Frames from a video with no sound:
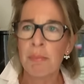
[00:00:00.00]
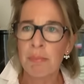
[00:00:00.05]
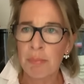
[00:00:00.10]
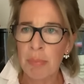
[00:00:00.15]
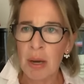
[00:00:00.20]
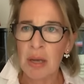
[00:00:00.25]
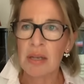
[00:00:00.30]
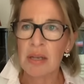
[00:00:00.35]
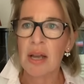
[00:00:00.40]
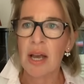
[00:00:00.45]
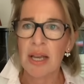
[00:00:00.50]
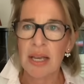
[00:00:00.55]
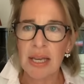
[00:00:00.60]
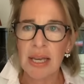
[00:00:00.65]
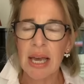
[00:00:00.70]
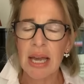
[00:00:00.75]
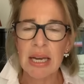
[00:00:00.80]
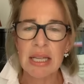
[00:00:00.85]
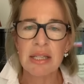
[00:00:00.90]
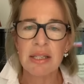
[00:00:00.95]
But I can
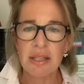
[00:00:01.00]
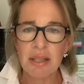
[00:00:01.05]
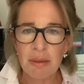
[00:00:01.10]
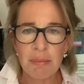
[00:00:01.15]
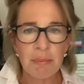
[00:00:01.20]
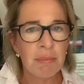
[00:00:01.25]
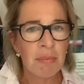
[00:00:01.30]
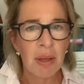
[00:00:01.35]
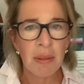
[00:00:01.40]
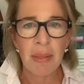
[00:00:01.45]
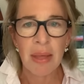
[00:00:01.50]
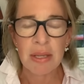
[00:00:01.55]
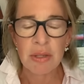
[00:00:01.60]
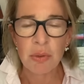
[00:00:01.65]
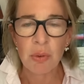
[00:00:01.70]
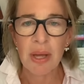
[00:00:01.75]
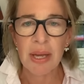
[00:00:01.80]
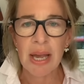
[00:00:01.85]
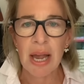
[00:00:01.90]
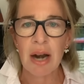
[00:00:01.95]
get into them, and that's
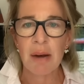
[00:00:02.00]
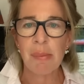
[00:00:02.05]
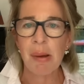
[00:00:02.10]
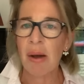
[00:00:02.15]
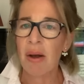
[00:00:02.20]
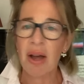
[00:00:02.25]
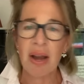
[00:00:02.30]
all I care about.